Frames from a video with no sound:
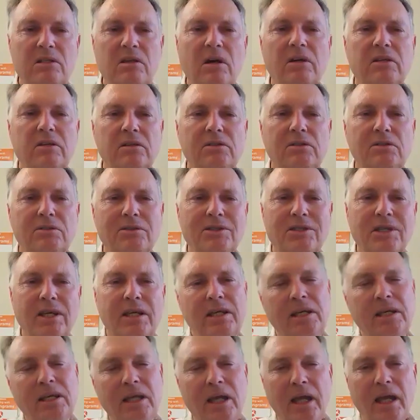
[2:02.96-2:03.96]
on and you'll
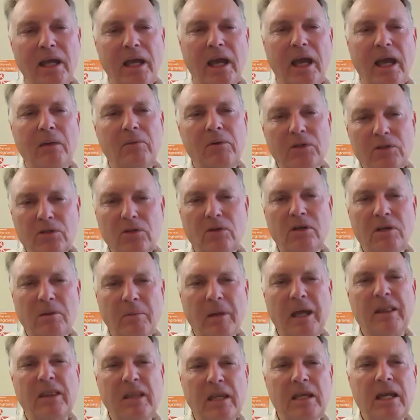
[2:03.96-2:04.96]
see, and we'll talk
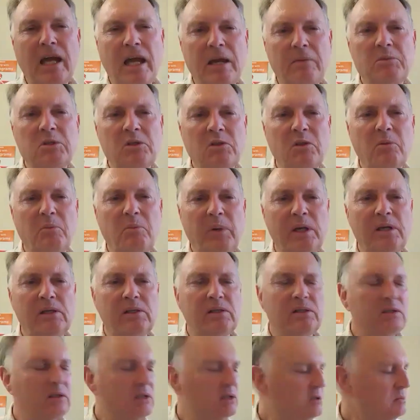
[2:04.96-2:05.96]
about the names of the
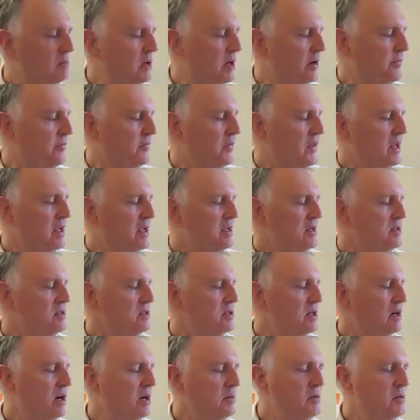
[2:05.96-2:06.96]
pieces as well.
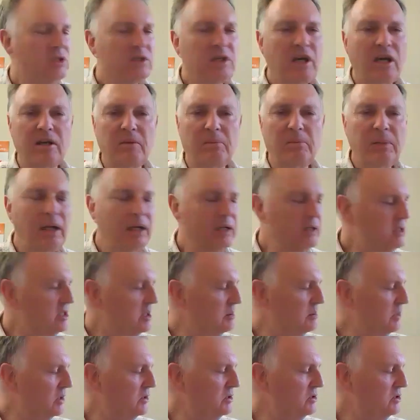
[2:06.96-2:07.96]
So I'm just going to place
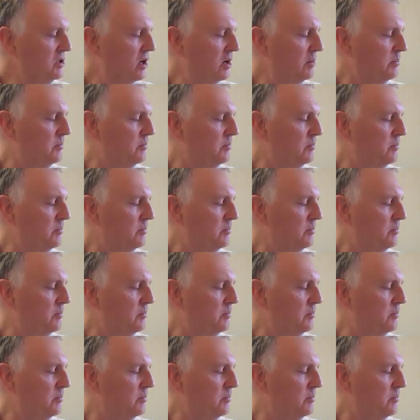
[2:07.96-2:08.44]
them on top